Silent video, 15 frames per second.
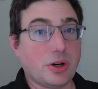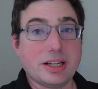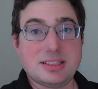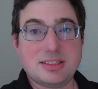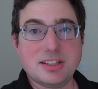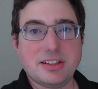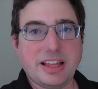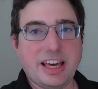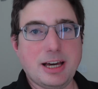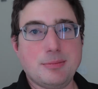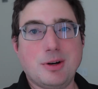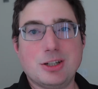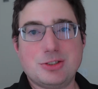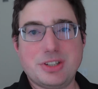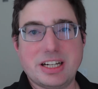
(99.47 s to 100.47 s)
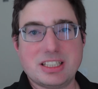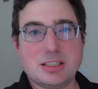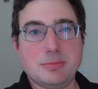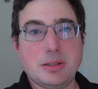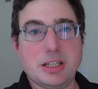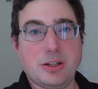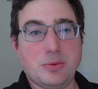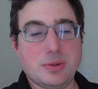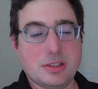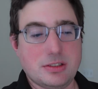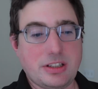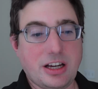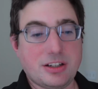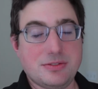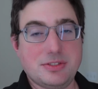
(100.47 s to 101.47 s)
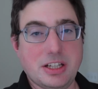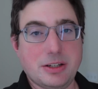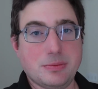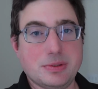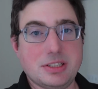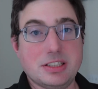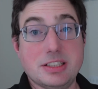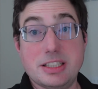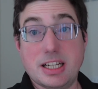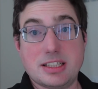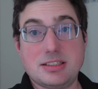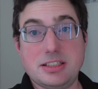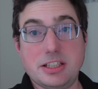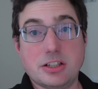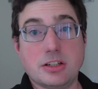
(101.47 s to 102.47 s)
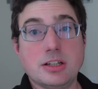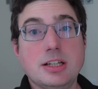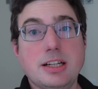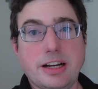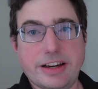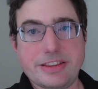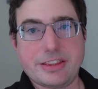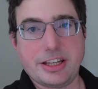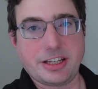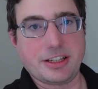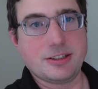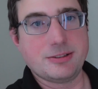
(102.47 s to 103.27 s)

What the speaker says: I still am on track to being out of debt within the next year, I think.